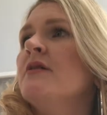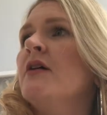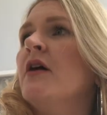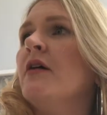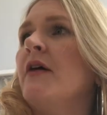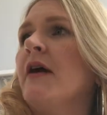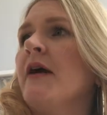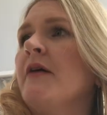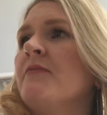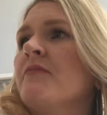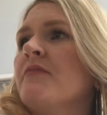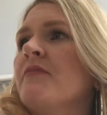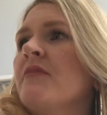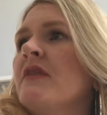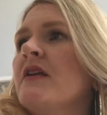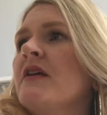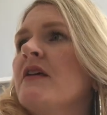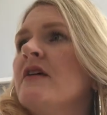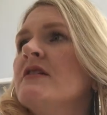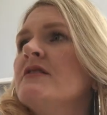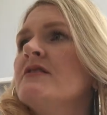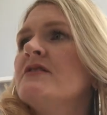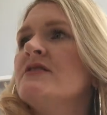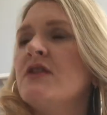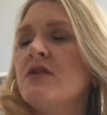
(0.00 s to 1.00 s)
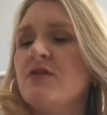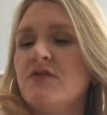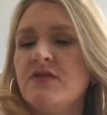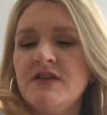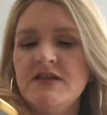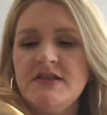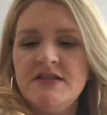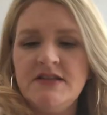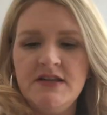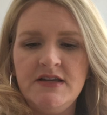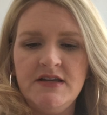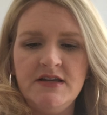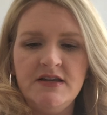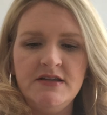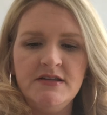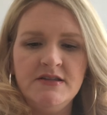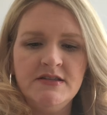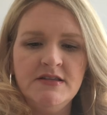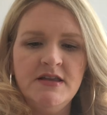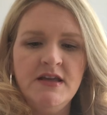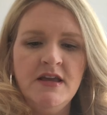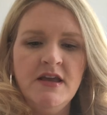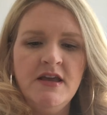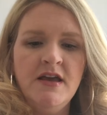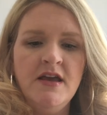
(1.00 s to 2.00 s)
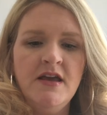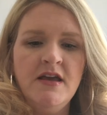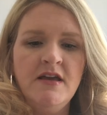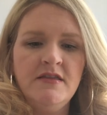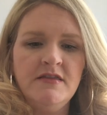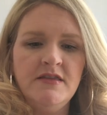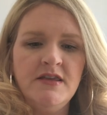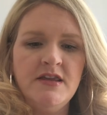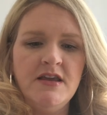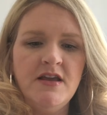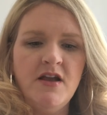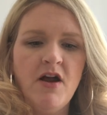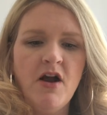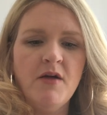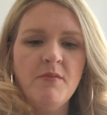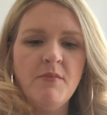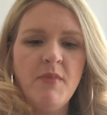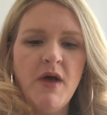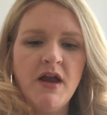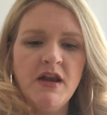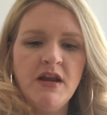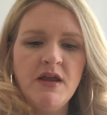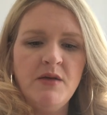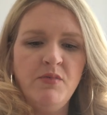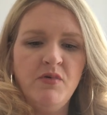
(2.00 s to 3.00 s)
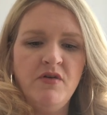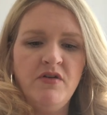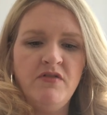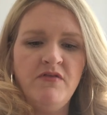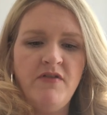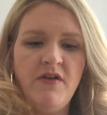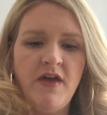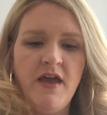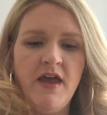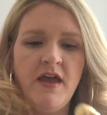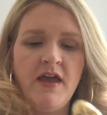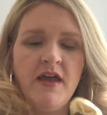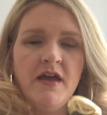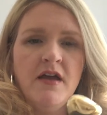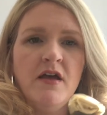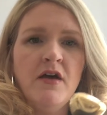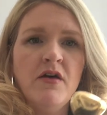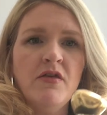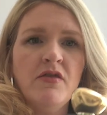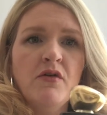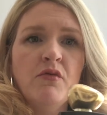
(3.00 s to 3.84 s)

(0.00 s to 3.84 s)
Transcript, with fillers: Okay, so this is the Armani Privé,